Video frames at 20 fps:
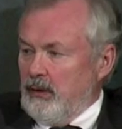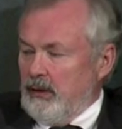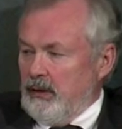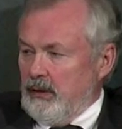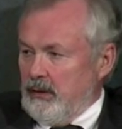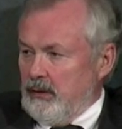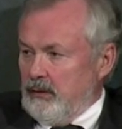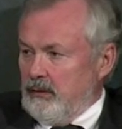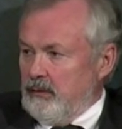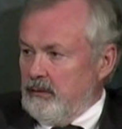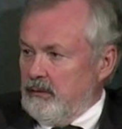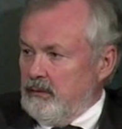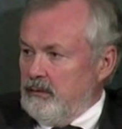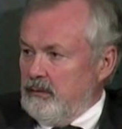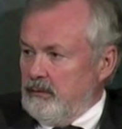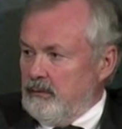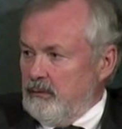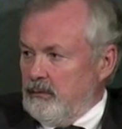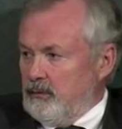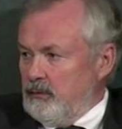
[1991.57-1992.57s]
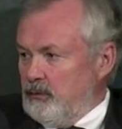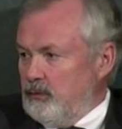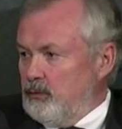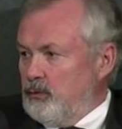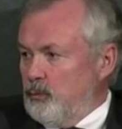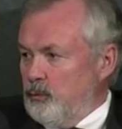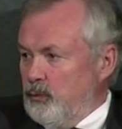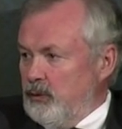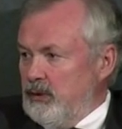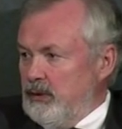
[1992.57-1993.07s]
and you
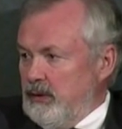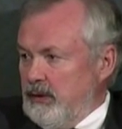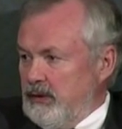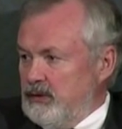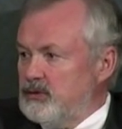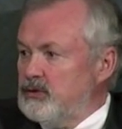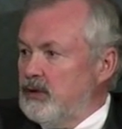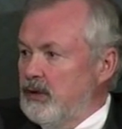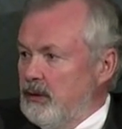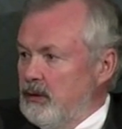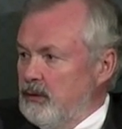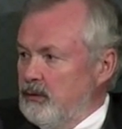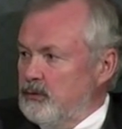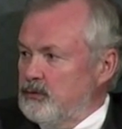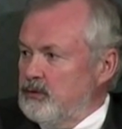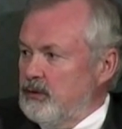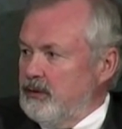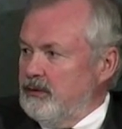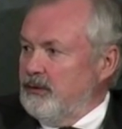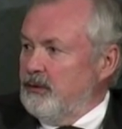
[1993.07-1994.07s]
can begin educating your child.